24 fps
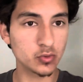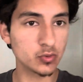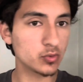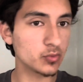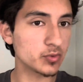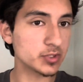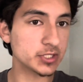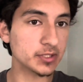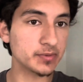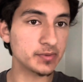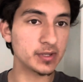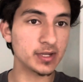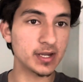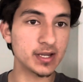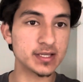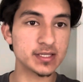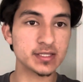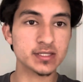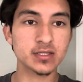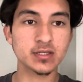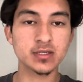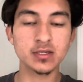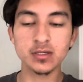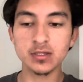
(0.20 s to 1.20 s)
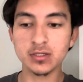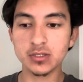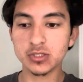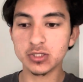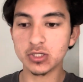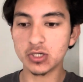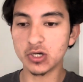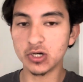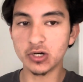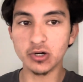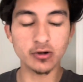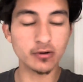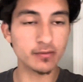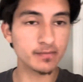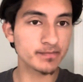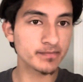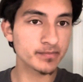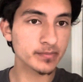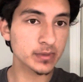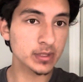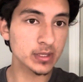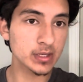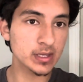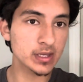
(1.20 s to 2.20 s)
What's up, you guys? So,
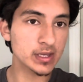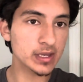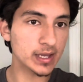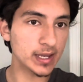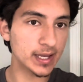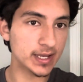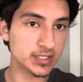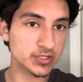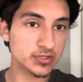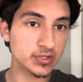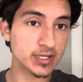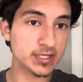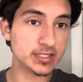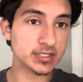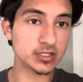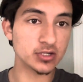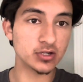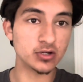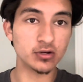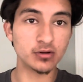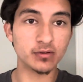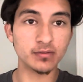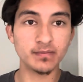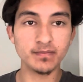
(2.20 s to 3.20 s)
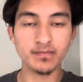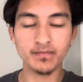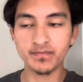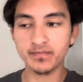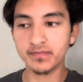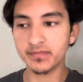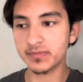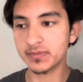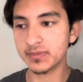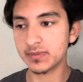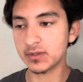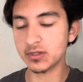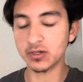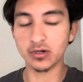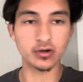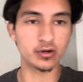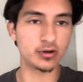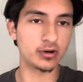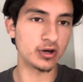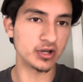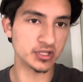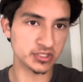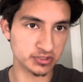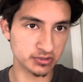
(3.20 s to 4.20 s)
as you guys know, oh,
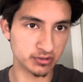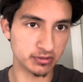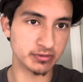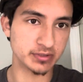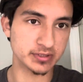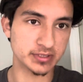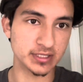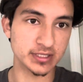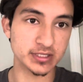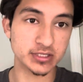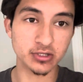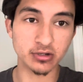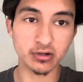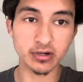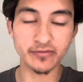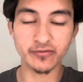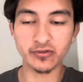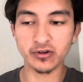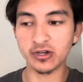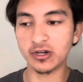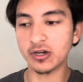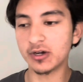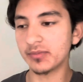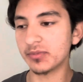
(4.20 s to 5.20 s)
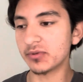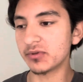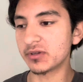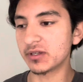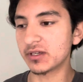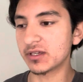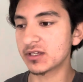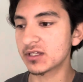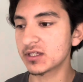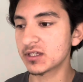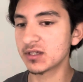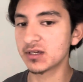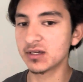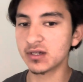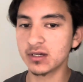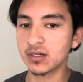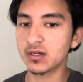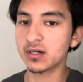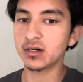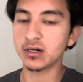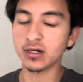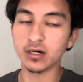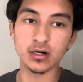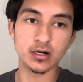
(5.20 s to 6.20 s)
also, I want to say sorry for not uploading.
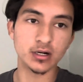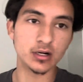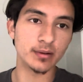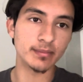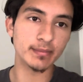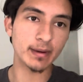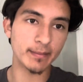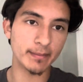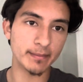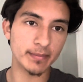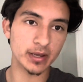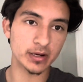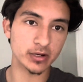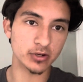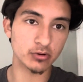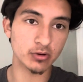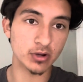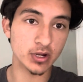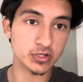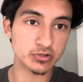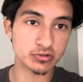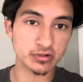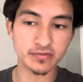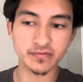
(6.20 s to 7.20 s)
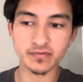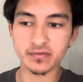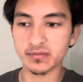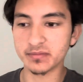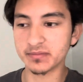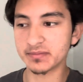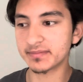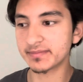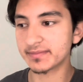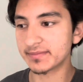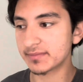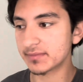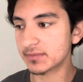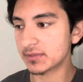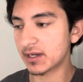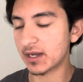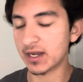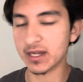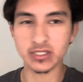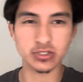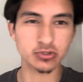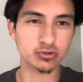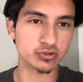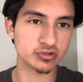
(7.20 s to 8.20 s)
Um, I'm about to graduate from
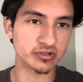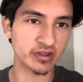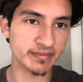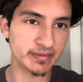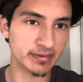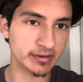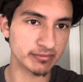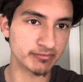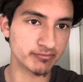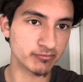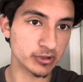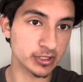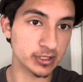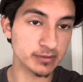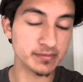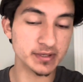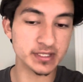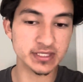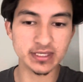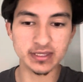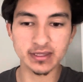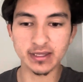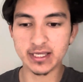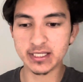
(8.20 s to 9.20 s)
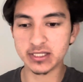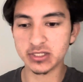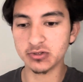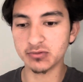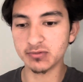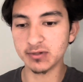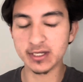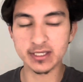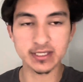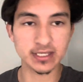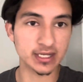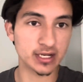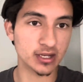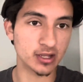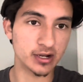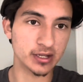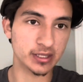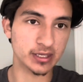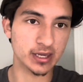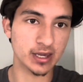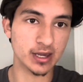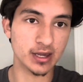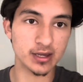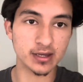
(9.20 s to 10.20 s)
high school, so I've been pretty busy the last two weeks, and I got a
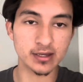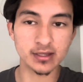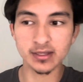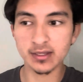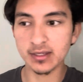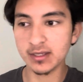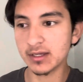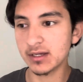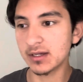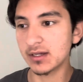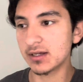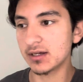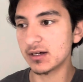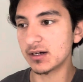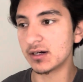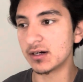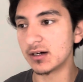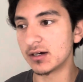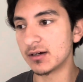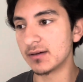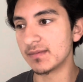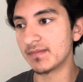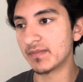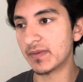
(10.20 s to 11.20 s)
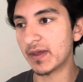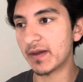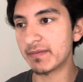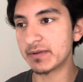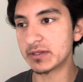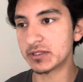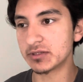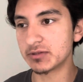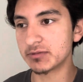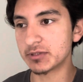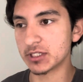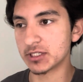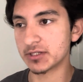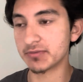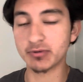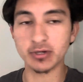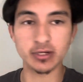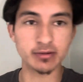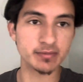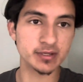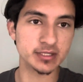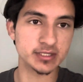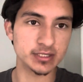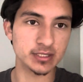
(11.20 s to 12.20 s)
cat. Um, I've been just
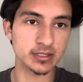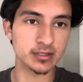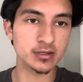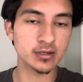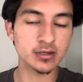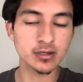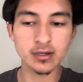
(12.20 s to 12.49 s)
pretty busy.